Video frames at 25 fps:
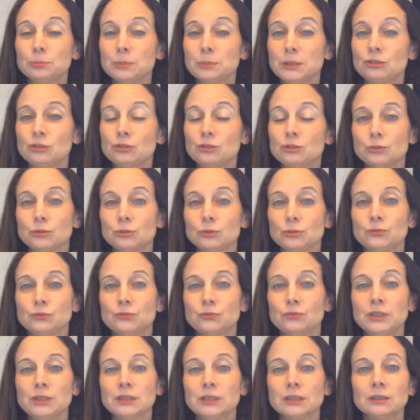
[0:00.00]
means to
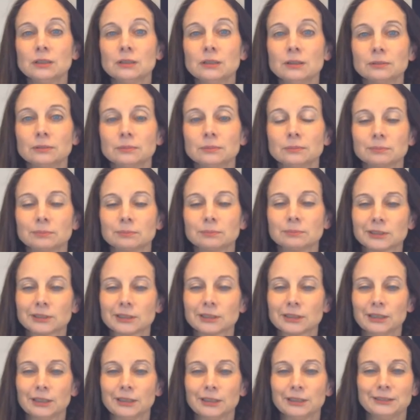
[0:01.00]
feel.
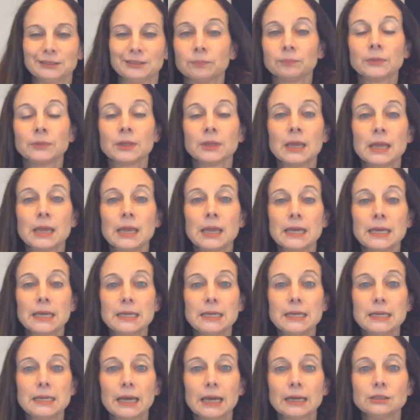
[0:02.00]

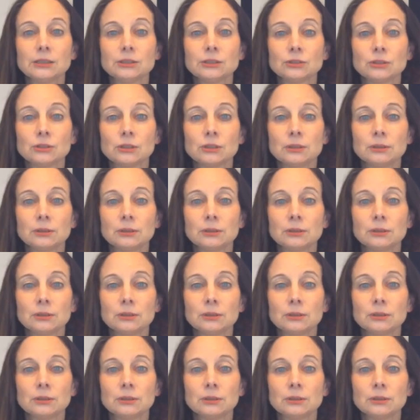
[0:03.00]
He has